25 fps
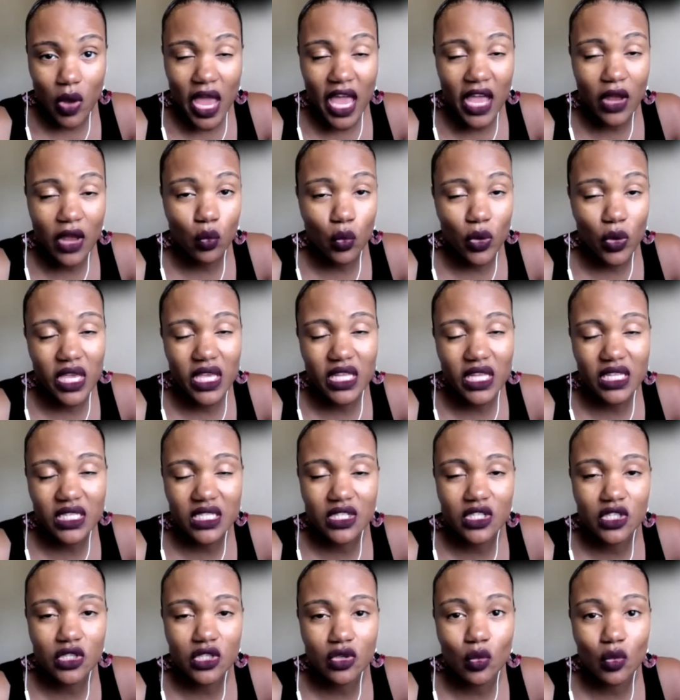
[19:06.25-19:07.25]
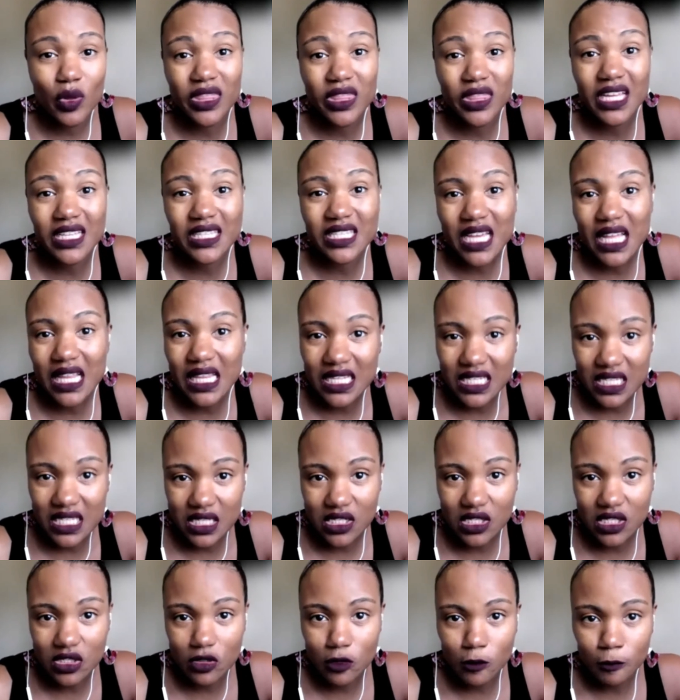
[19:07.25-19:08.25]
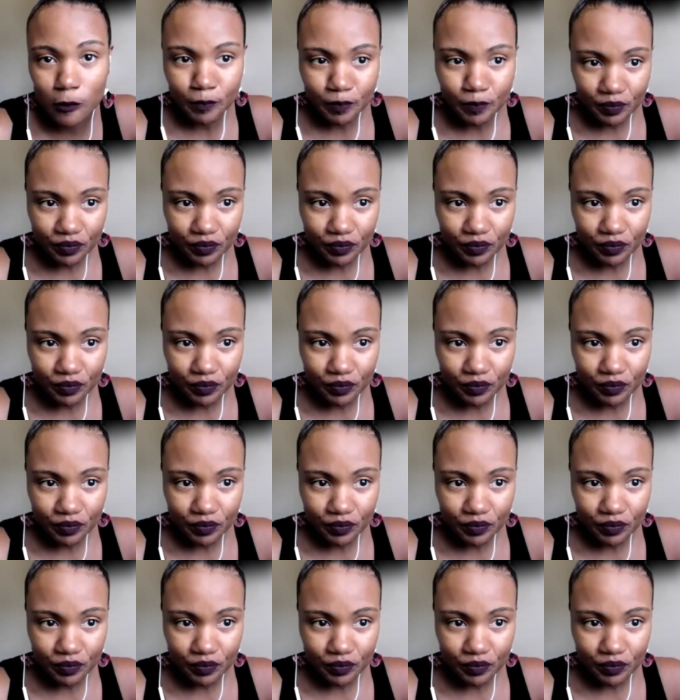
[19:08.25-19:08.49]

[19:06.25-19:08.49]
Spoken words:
and we get to do what they tell us to do.